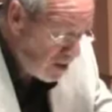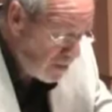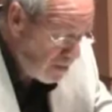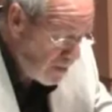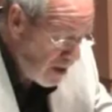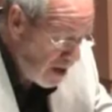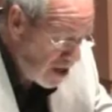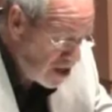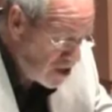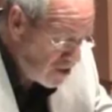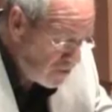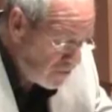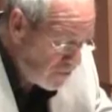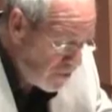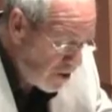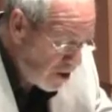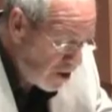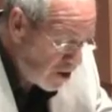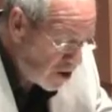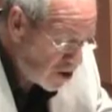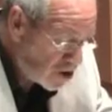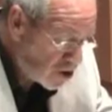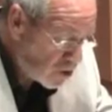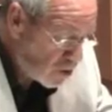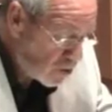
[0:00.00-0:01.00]
A major
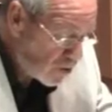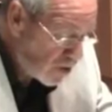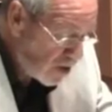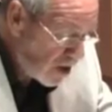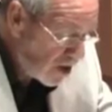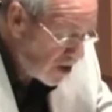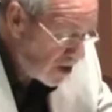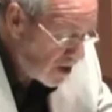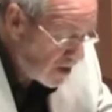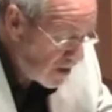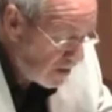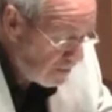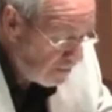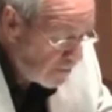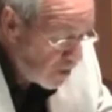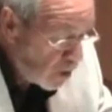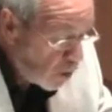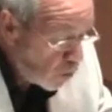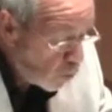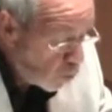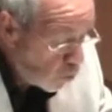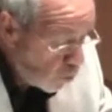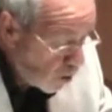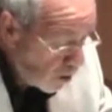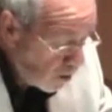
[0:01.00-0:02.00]
focus within
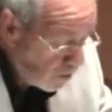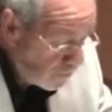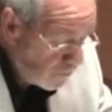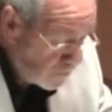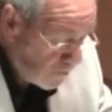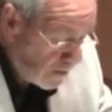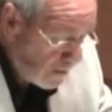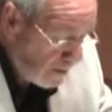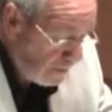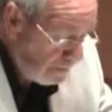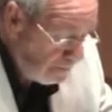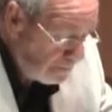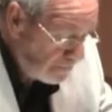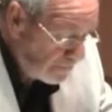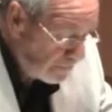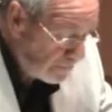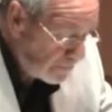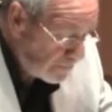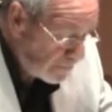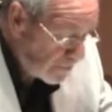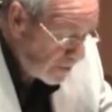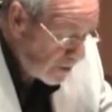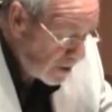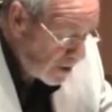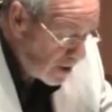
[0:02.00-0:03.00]
WILFA
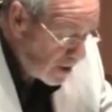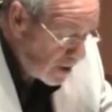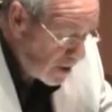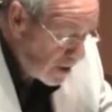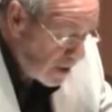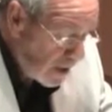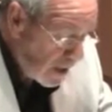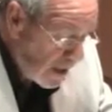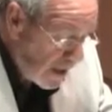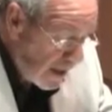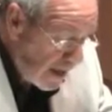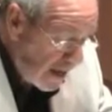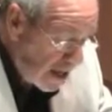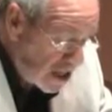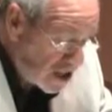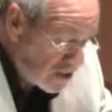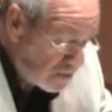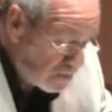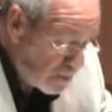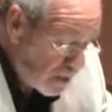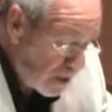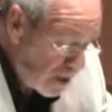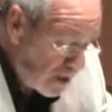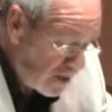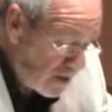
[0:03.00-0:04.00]
has
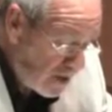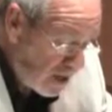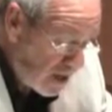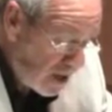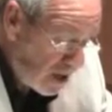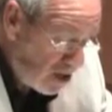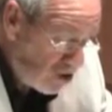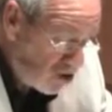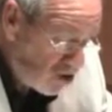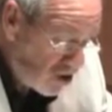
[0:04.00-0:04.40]
been the